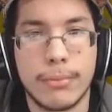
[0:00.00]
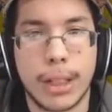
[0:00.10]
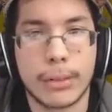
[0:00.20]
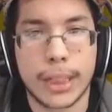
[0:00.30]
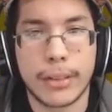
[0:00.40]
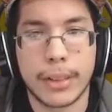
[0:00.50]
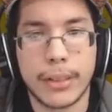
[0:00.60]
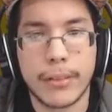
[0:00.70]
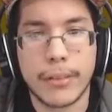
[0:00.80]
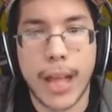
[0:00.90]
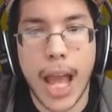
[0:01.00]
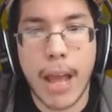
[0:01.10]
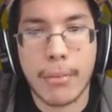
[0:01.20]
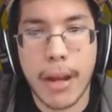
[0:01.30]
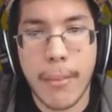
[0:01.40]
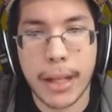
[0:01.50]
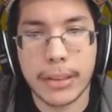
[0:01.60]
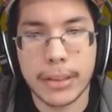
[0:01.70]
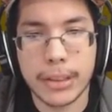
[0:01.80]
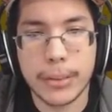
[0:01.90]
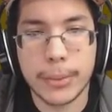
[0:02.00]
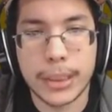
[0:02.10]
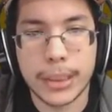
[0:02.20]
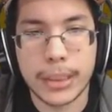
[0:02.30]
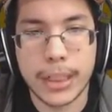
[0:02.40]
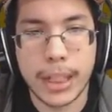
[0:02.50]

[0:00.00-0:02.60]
I was angry. I'm coming back to school because the